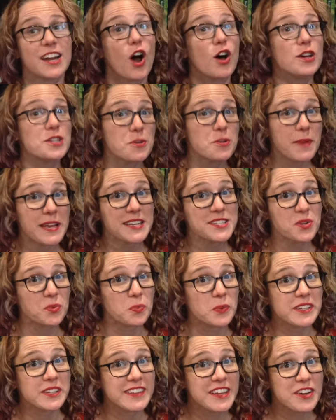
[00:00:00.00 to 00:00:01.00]
It also makes a
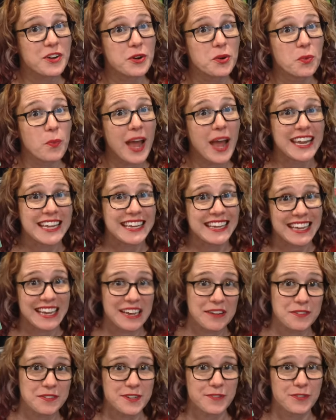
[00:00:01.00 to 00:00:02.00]
really good wedding
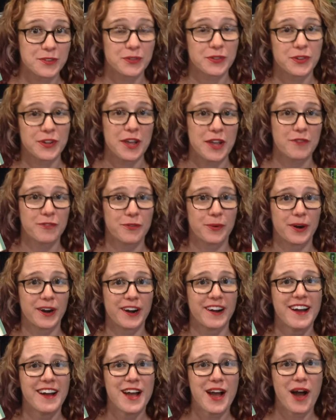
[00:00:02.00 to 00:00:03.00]
gift if you're looking
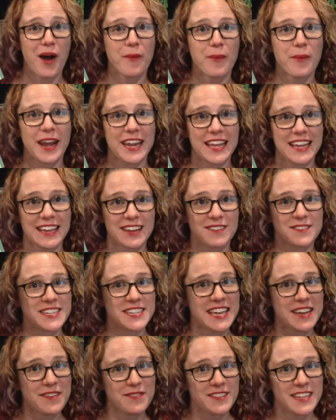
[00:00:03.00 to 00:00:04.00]
for a wedding gift.
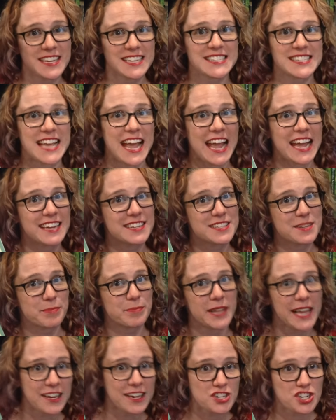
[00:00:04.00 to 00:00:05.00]
Give this and a
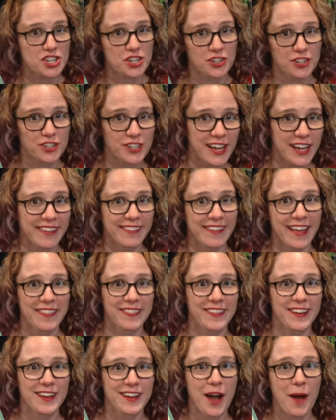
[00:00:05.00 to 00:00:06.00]
blank journal and
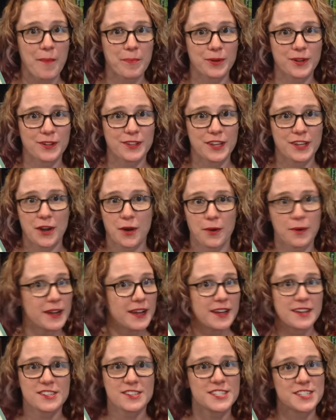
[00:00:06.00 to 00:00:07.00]
let the couple, you know,
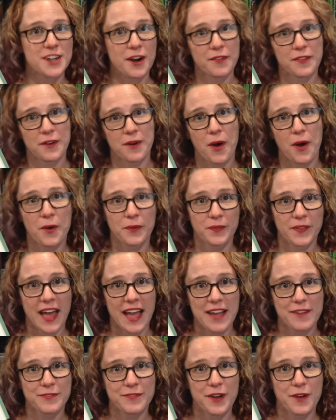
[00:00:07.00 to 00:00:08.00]
start their own
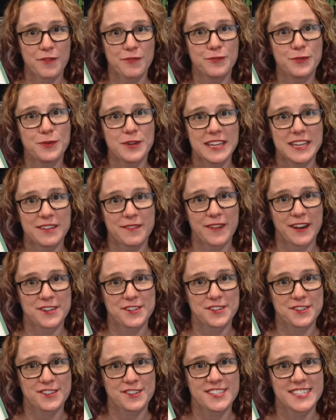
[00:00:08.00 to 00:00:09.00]
life of foodie
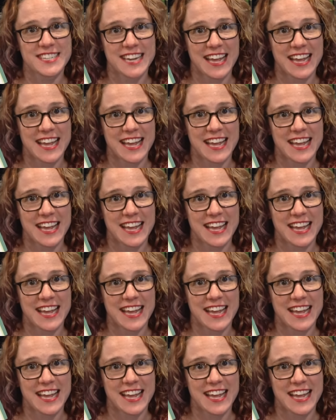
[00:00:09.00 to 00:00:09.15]
adventures